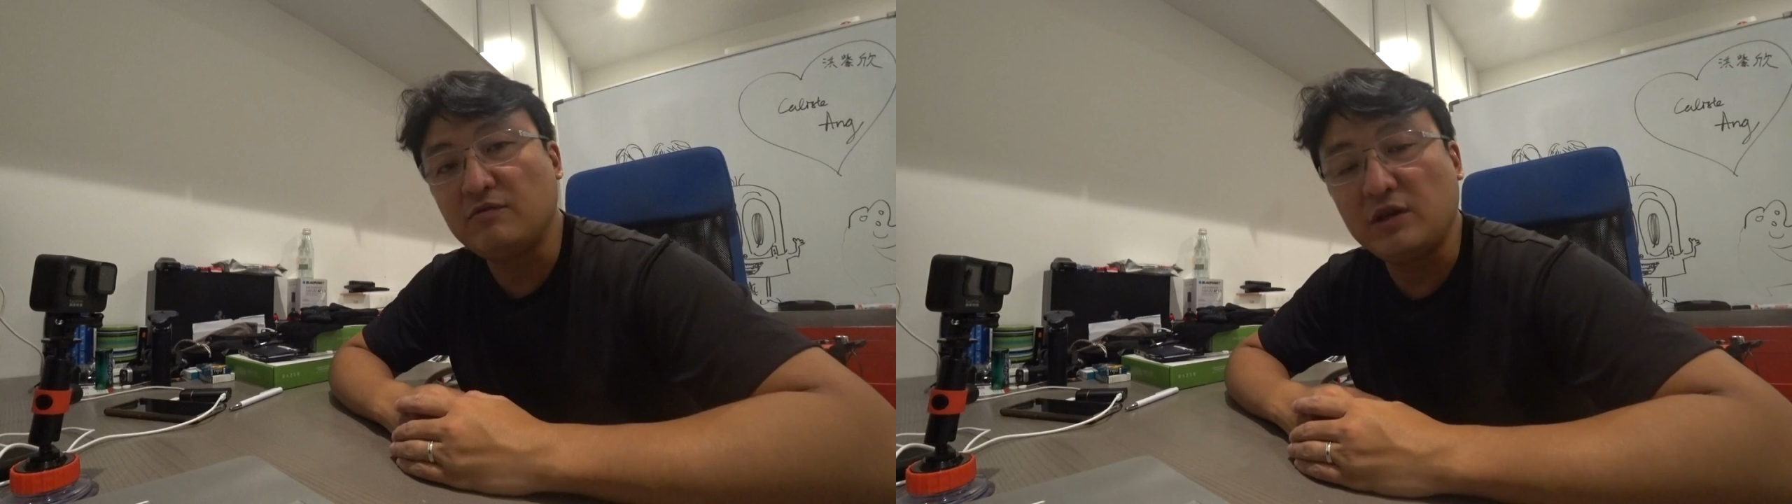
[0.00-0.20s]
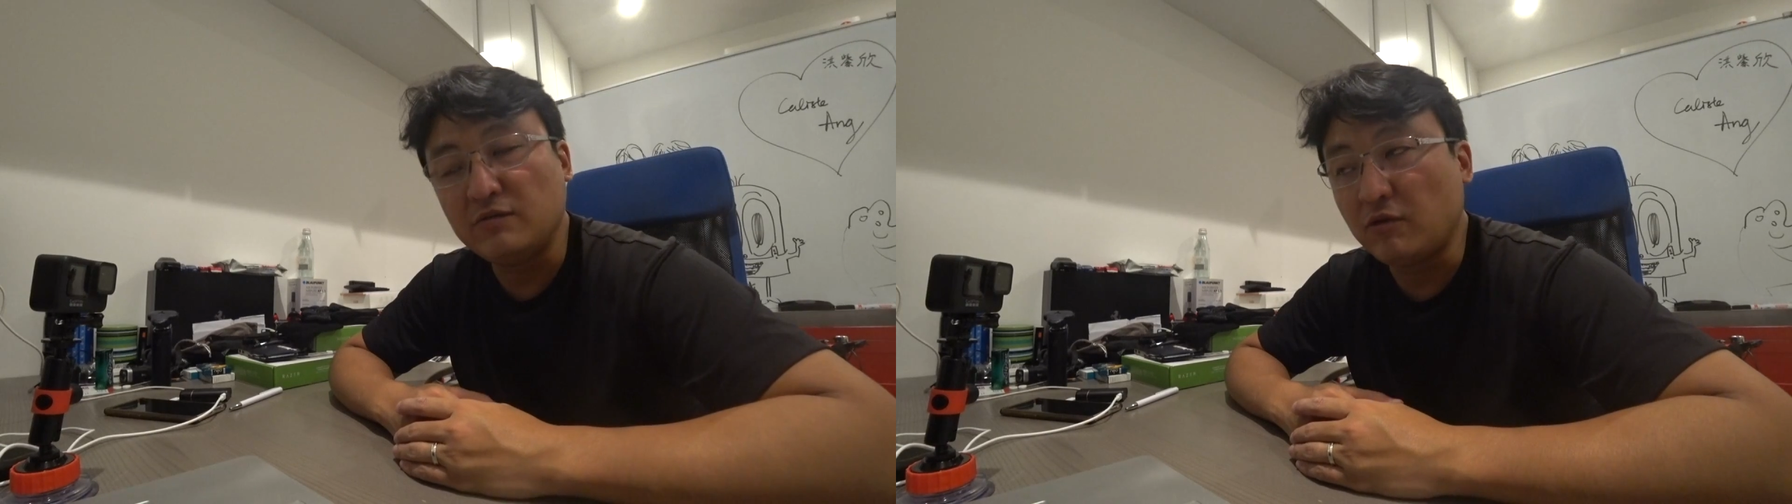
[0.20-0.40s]

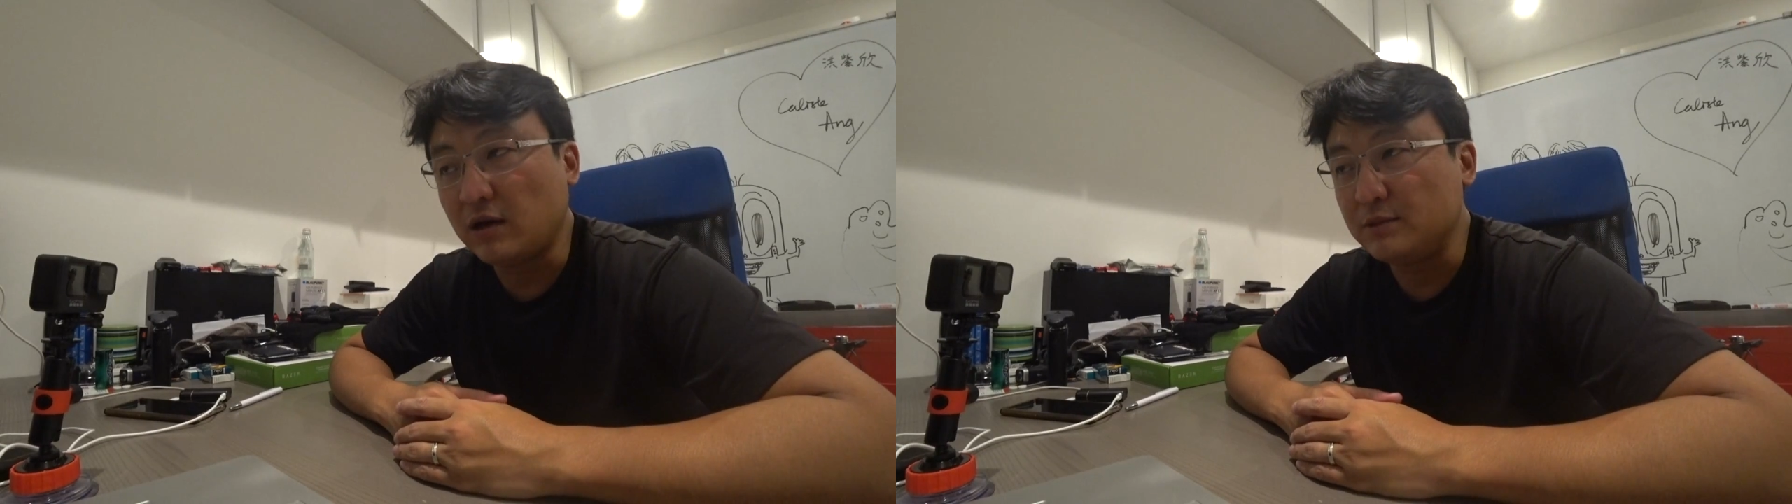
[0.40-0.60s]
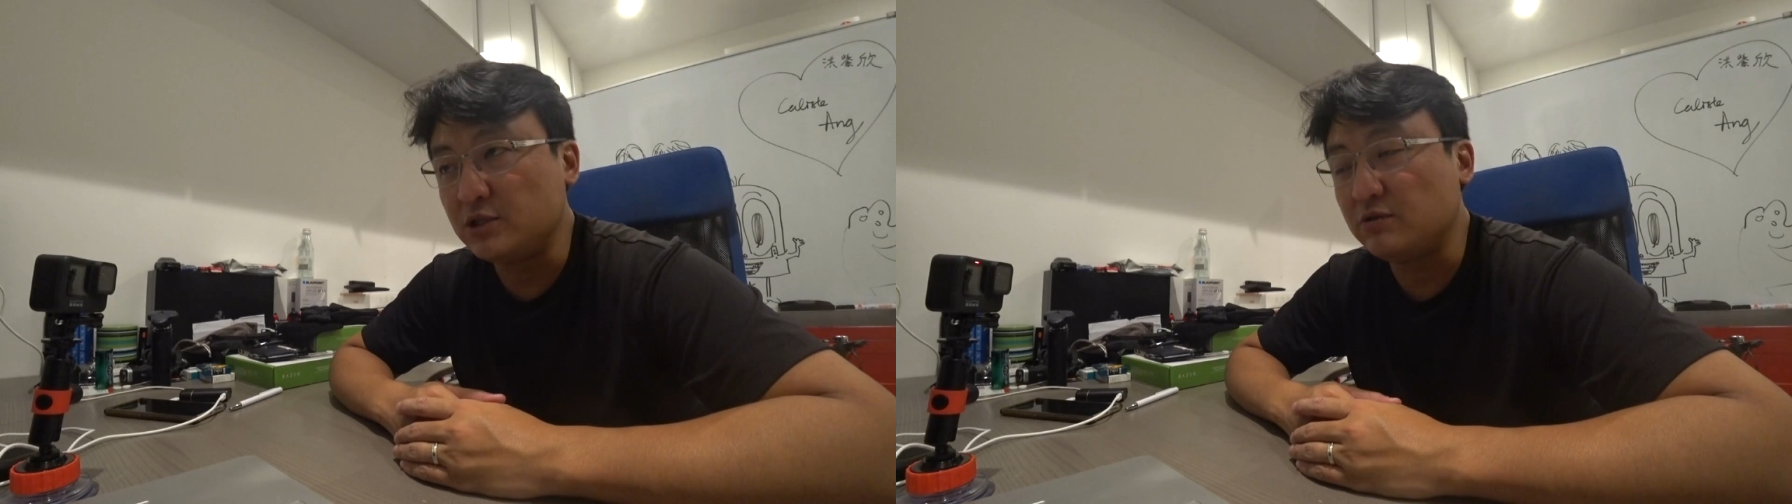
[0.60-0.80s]
Evo Club
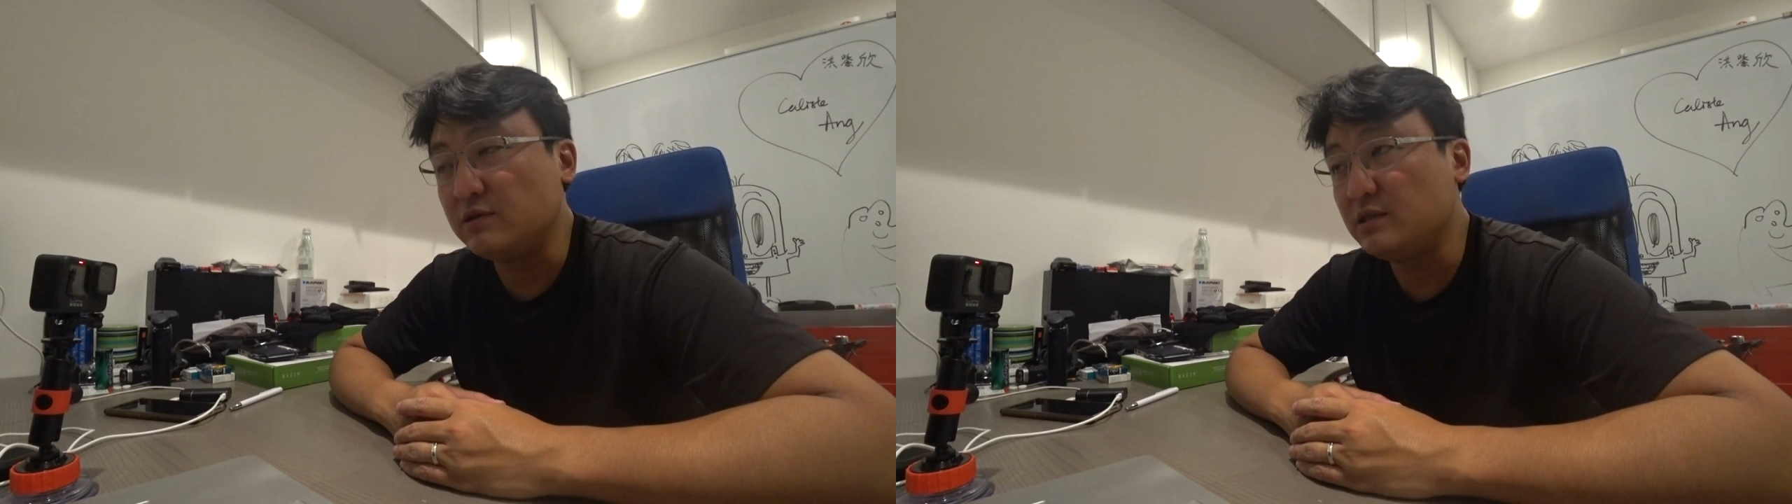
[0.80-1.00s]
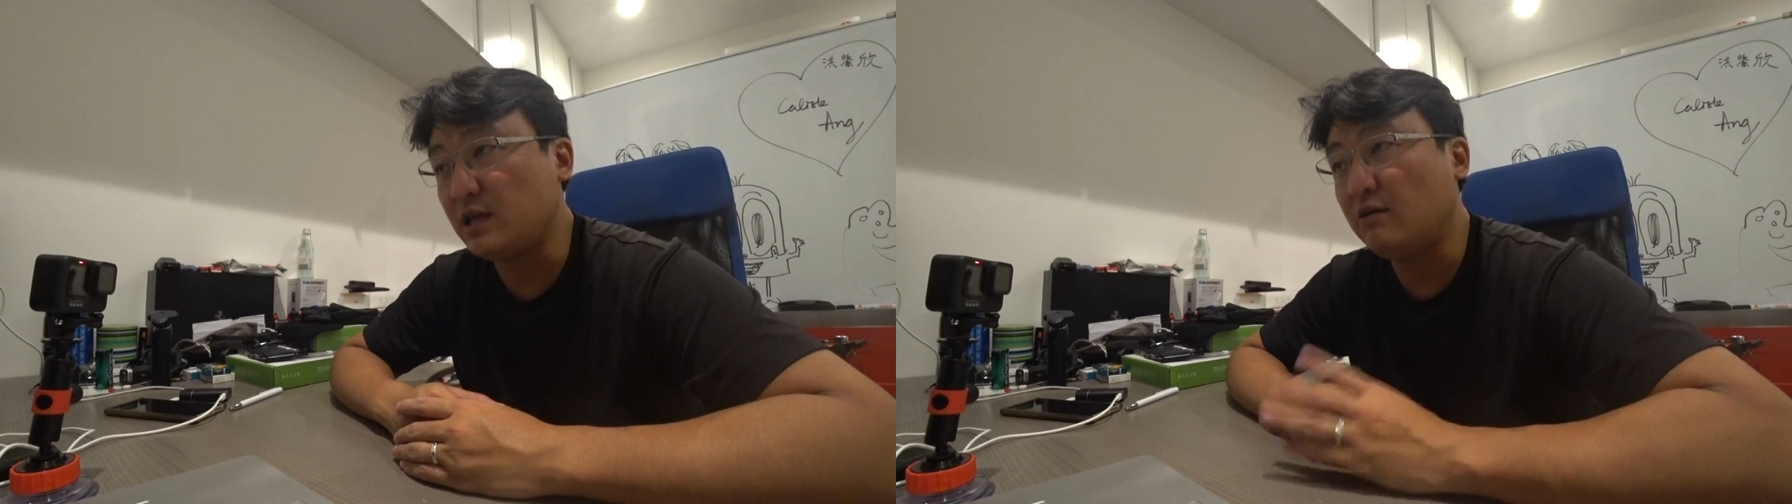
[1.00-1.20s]

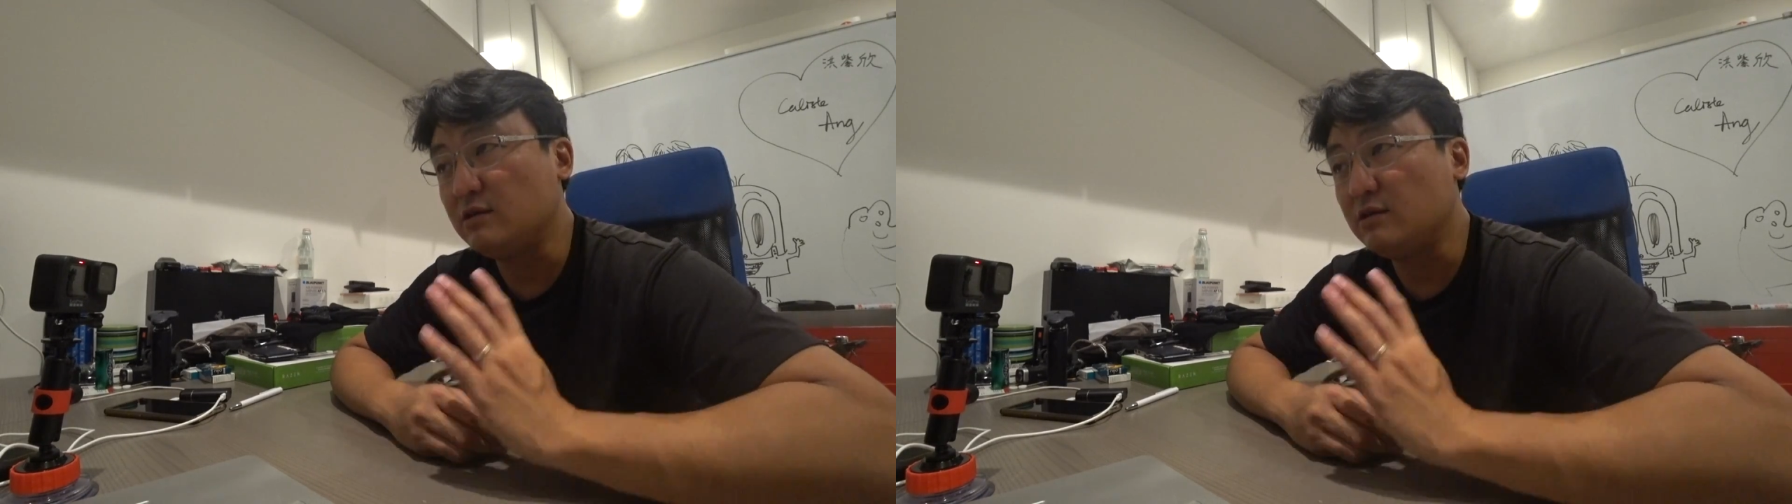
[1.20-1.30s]
Insurance now.